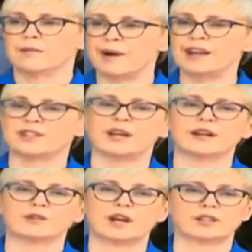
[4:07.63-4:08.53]
My
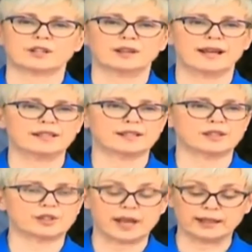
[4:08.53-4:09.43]
generation,
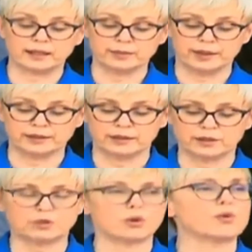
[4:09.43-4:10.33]
ladies and gentlemen,
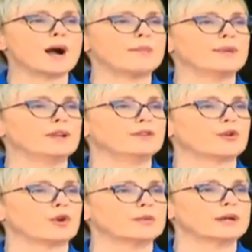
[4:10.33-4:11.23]
grew up in
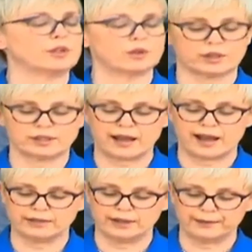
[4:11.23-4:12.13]
former
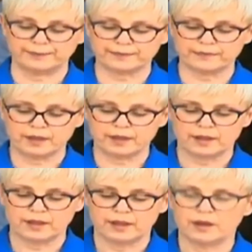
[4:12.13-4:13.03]
Yugoslavia.
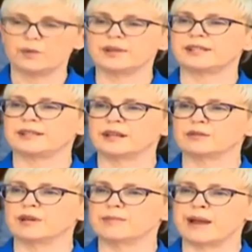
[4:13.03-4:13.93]
We
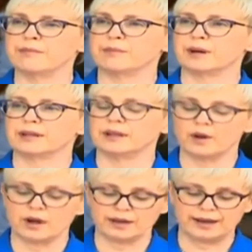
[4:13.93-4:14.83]
still remember the
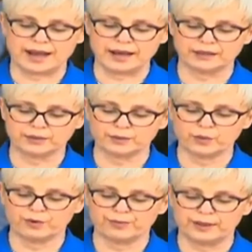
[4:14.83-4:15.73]
non-aligned
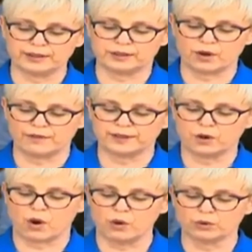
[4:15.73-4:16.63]
movement of
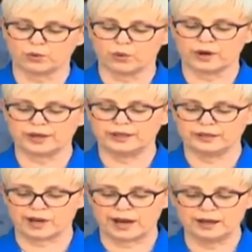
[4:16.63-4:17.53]
the Cold War
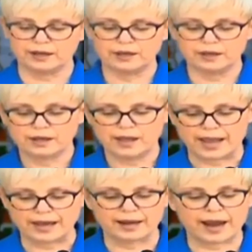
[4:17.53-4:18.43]
era,
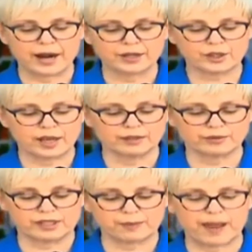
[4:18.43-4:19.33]
a large and
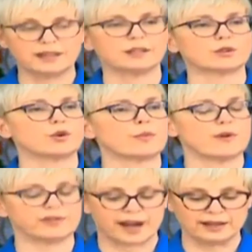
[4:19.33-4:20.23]
respected
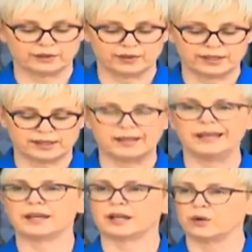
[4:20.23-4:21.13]
group of countries,
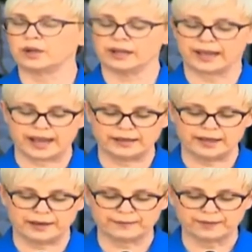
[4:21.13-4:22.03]
including
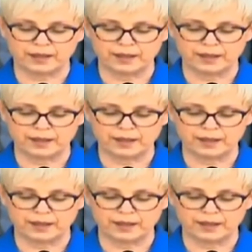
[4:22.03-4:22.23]
Kenya,